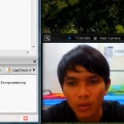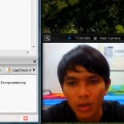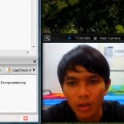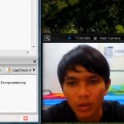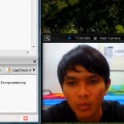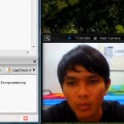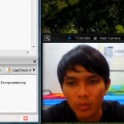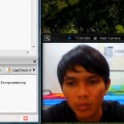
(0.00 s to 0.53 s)

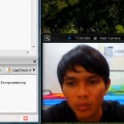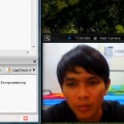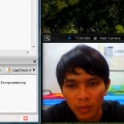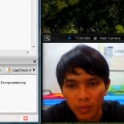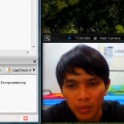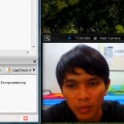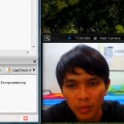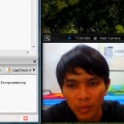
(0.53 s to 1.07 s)

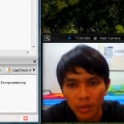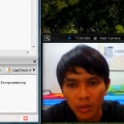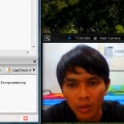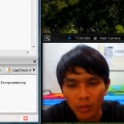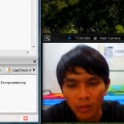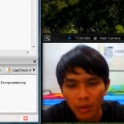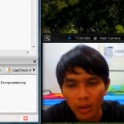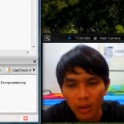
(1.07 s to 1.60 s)

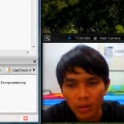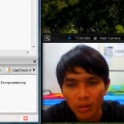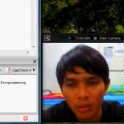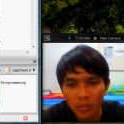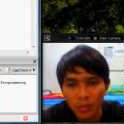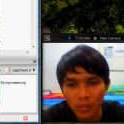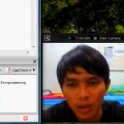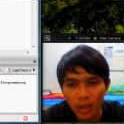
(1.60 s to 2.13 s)
loop,
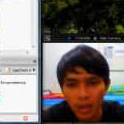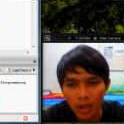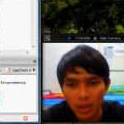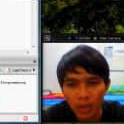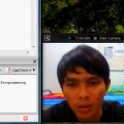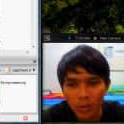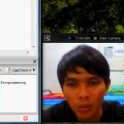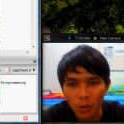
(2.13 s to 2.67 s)
and it
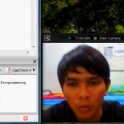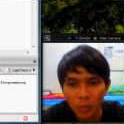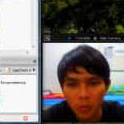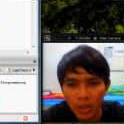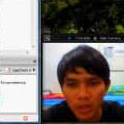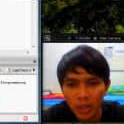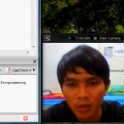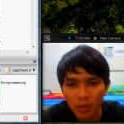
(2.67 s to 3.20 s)
will print
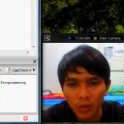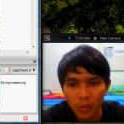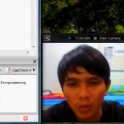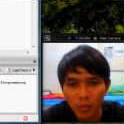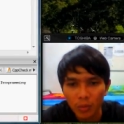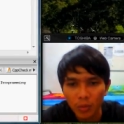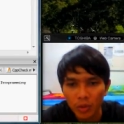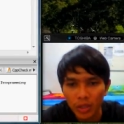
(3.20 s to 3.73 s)
if you
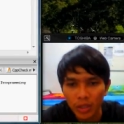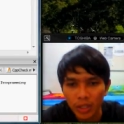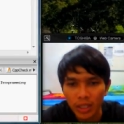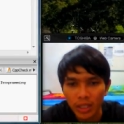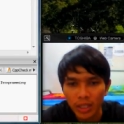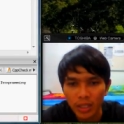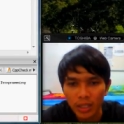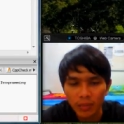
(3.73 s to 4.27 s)
put the
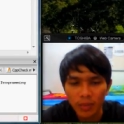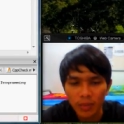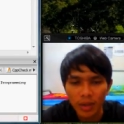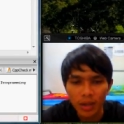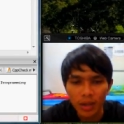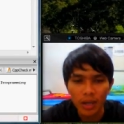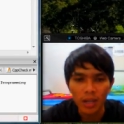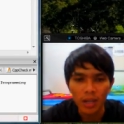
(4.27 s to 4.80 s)

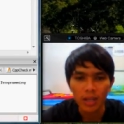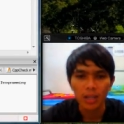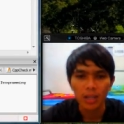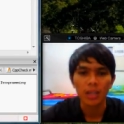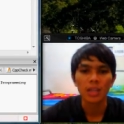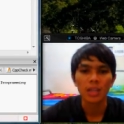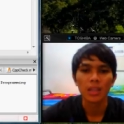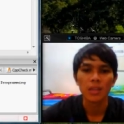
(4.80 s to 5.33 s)

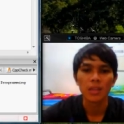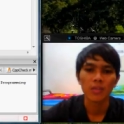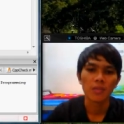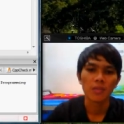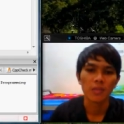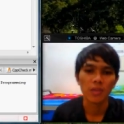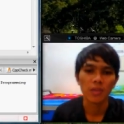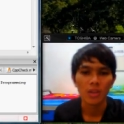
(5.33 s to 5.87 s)
negative
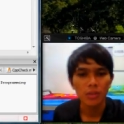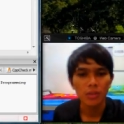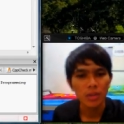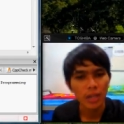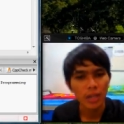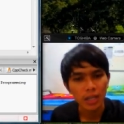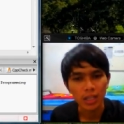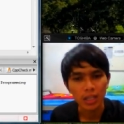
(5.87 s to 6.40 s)
value, then
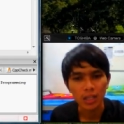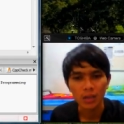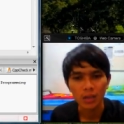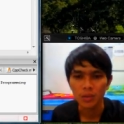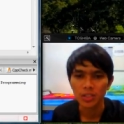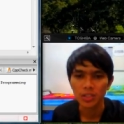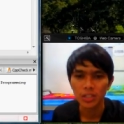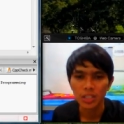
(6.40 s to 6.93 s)
it will
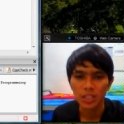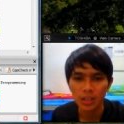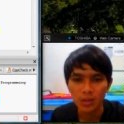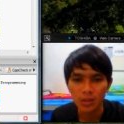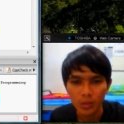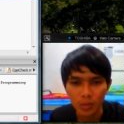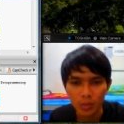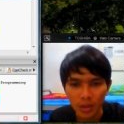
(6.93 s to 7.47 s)
change to
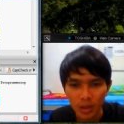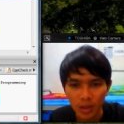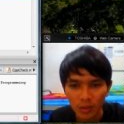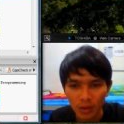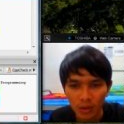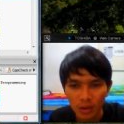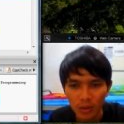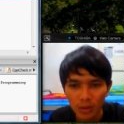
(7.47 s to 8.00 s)
positive
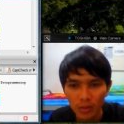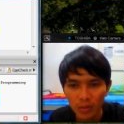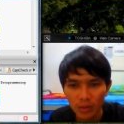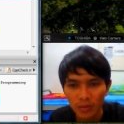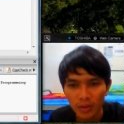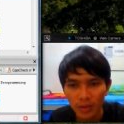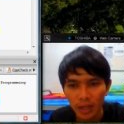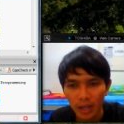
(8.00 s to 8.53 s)
value.
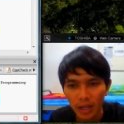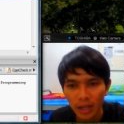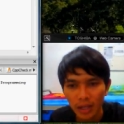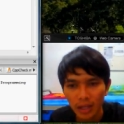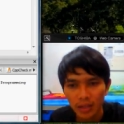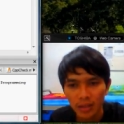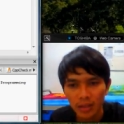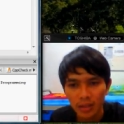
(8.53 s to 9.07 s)
Then
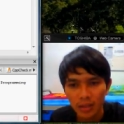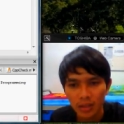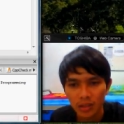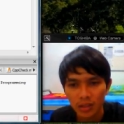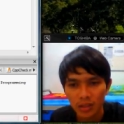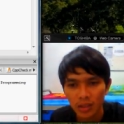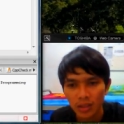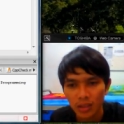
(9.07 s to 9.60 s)
this
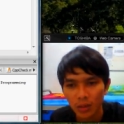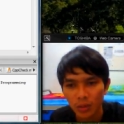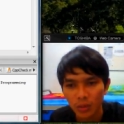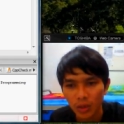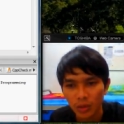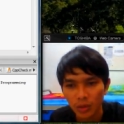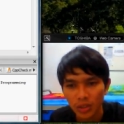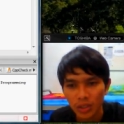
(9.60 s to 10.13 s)
is our
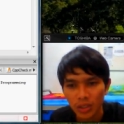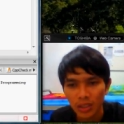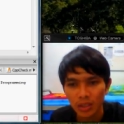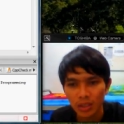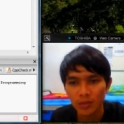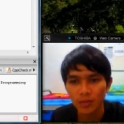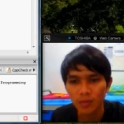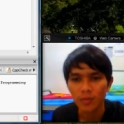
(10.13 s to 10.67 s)
equation
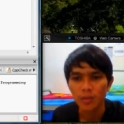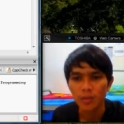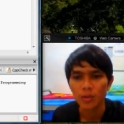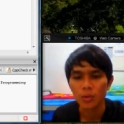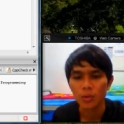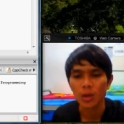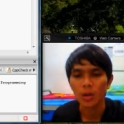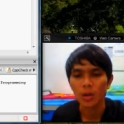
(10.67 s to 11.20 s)
to
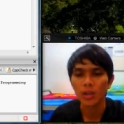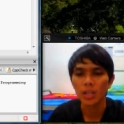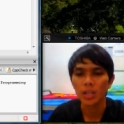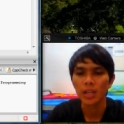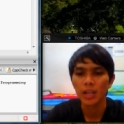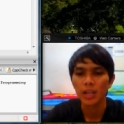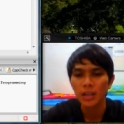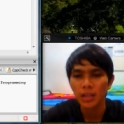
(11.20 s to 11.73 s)
calculate the
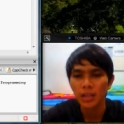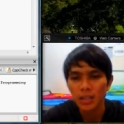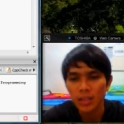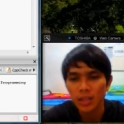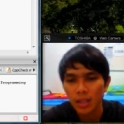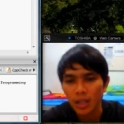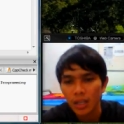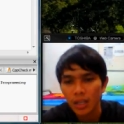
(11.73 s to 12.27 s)
area.
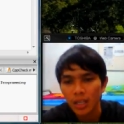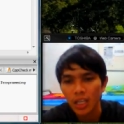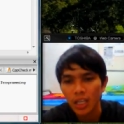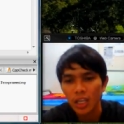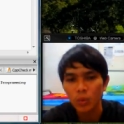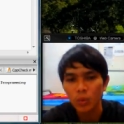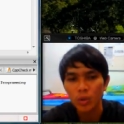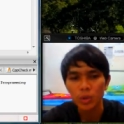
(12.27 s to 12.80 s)
A
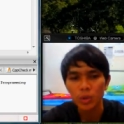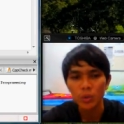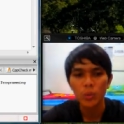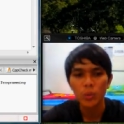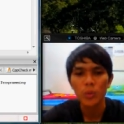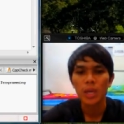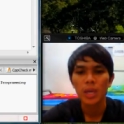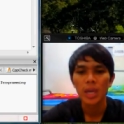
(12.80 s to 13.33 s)
equal to
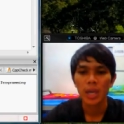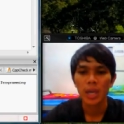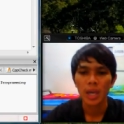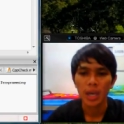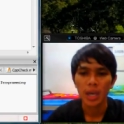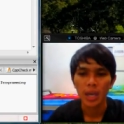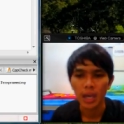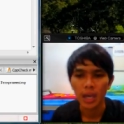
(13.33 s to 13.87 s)

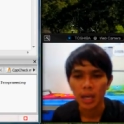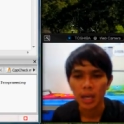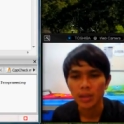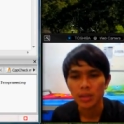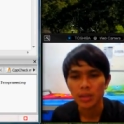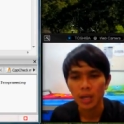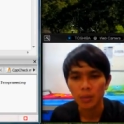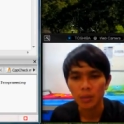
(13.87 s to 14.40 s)
L
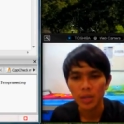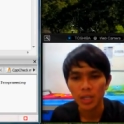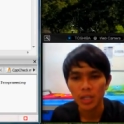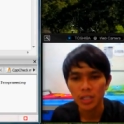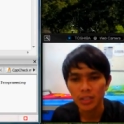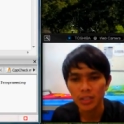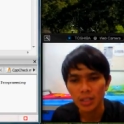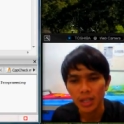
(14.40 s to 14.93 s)
times H.
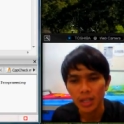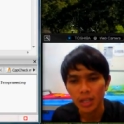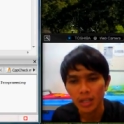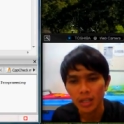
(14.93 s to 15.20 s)
Then